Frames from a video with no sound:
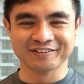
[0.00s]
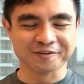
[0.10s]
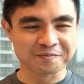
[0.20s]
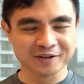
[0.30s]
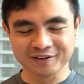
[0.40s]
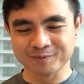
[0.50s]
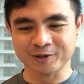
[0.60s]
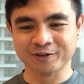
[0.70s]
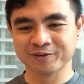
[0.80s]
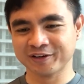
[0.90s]
So media
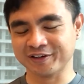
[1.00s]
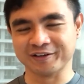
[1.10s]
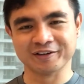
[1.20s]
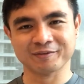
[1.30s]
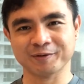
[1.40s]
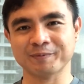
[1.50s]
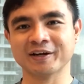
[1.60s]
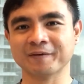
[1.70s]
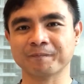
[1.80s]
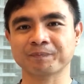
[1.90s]
monitoring, coming
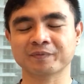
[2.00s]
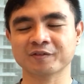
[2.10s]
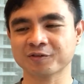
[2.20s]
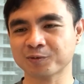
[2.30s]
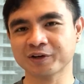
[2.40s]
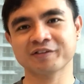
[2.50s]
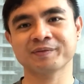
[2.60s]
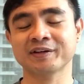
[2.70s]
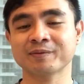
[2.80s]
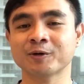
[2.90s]
back. So what is
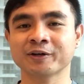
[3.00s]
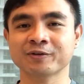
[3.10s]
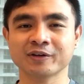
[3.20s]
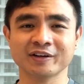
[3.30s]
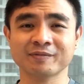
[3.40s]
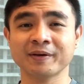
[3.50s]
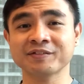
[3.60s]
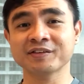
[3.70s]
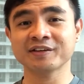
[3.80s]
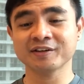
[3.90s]
media monitoring? It's
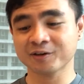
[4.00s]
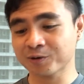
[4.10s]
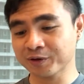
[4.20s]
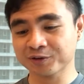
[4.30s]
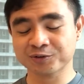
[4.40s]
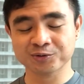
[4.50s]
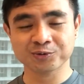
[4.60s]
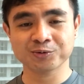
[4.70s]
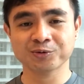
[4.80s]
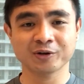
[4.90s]
basically going
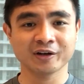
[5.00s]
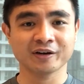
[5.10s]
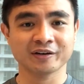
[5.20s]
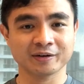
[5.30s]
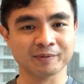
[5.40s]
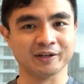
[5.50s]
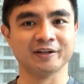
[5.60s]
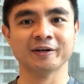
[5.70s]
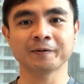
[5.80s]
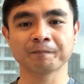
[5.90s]
through the
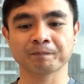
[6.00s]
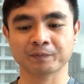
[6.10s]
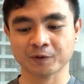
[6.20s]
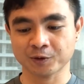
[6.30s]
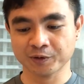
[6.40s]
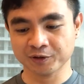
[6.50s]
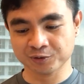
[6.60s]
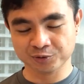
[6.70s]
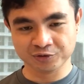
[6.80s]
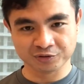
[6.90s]
media, going
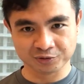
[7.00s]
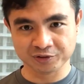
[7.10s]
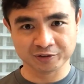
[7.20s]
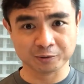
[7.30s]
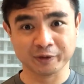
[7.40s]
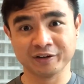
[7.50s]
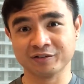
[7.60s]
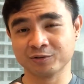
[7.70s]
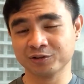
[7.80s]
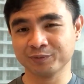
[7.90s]
through whether it's
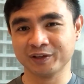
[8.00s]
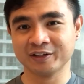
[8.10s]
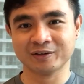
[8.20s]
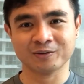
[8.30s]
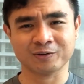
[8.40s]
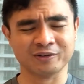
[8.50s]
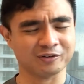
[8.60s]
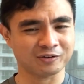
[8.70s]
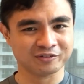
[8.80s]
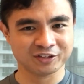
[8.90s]
social media or
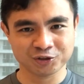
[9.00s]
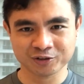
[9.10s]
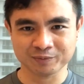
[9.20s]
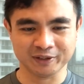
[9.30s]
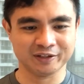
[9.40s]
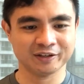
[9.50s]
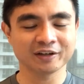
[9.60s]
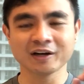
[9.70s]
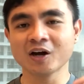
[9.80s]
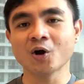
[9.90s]
digital media
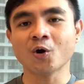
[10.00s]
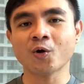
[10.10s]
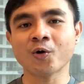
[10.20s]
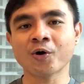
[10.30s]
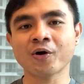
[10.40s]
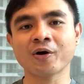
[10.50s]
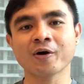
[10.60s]
or